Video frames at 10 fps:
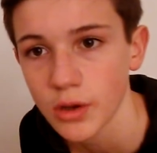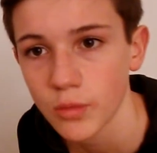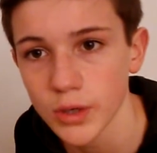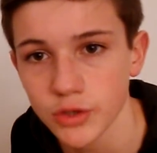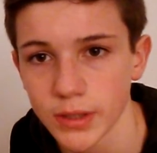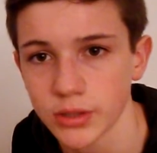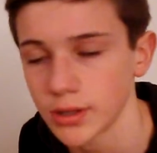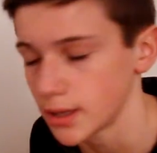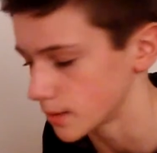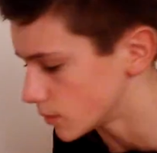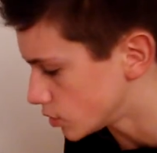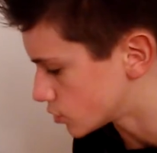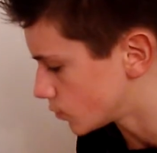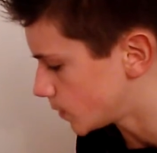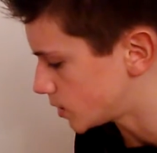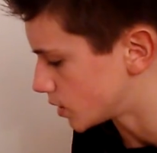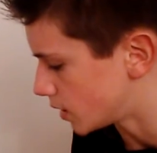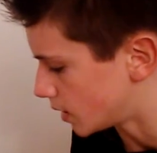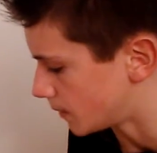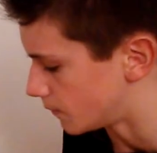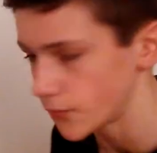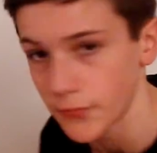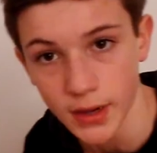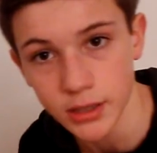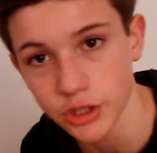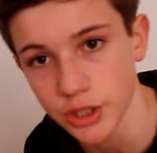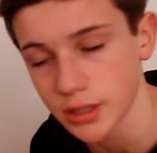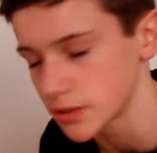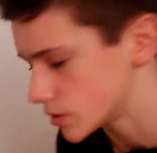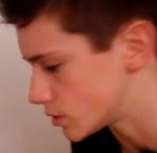Which one do you like most? Which functions,